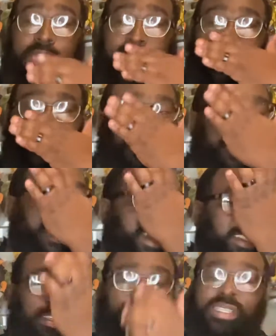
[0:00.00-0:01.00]
as the
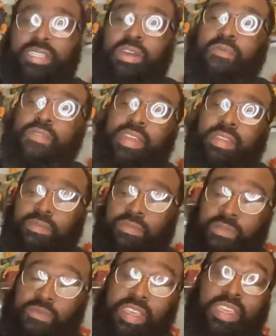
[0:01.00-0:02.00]
character itself and
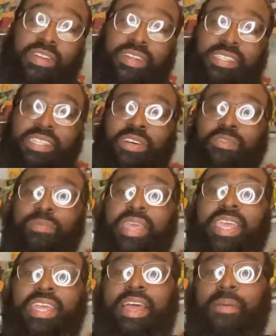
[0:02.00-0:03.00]
the figure itself,
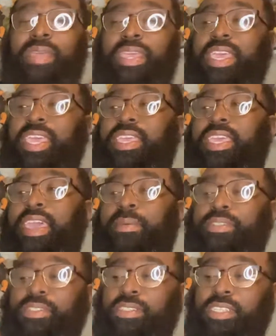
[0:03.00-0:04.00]
man, I mean, it
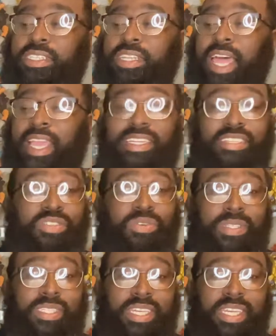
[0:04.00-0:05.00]
captures his likeness
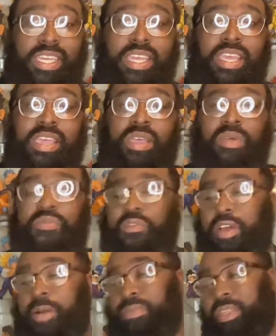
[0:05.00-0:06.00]
to a T,
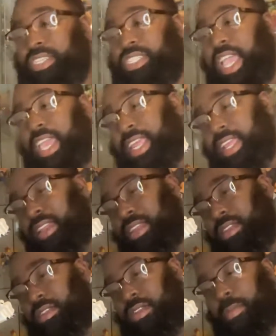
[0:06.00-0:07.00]
from the shading,
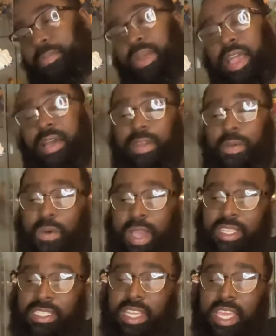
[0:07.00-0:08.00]
the brown and
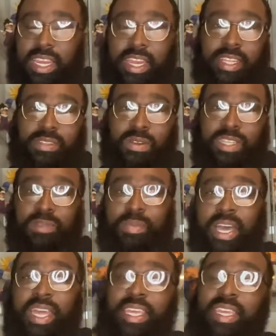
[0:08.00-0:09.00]
white shading that's on his
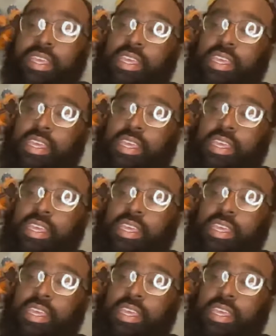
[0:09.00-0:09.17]
body,